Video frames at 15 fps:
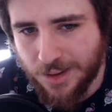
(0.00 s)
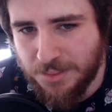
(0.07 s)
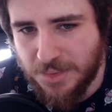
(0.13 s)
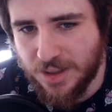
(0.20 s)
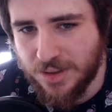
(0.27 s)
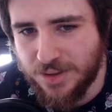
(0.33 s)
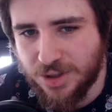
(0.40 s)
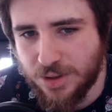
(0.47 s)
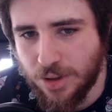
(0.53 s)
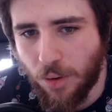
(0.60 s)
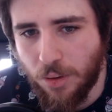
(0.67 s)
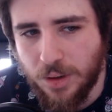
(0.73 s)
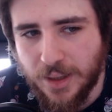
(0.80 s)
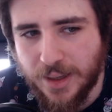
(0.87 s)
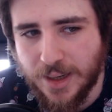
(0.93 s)
I mean, it
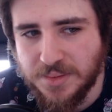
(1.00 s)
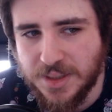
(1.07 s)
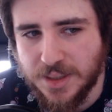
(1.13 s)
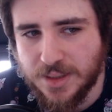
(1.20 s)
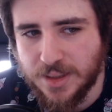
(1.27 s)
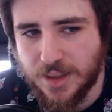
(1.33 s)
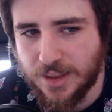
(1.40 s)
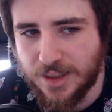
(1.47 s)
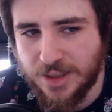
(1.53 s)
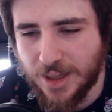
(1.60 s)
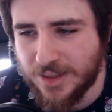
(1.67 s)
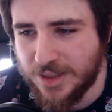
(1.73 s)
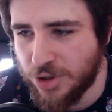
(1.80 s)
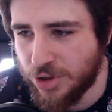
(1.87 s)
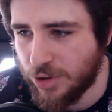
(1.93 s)
only comes as an
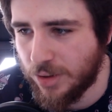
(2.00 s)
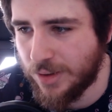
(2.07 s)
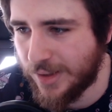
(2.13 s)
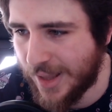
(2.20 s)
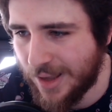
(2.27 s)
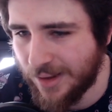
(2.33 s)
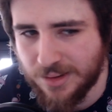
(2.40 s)
additional nail